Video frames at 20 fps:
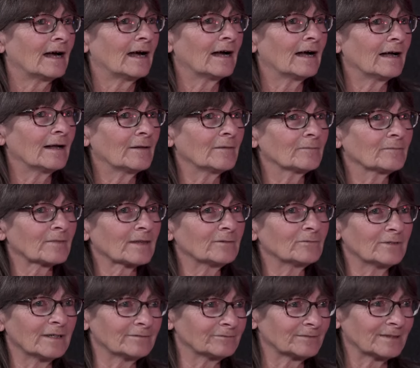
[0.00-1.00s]
I
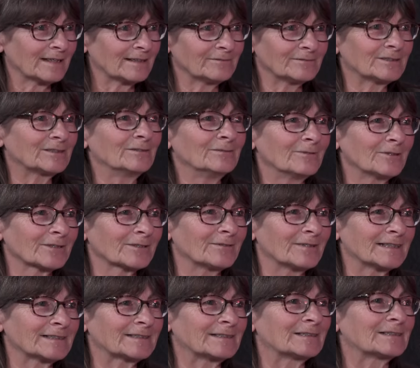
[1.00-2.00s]
have two more
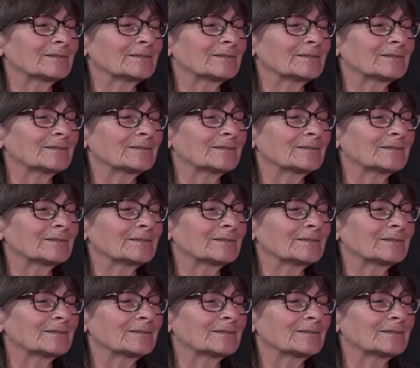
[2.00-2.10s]
questions.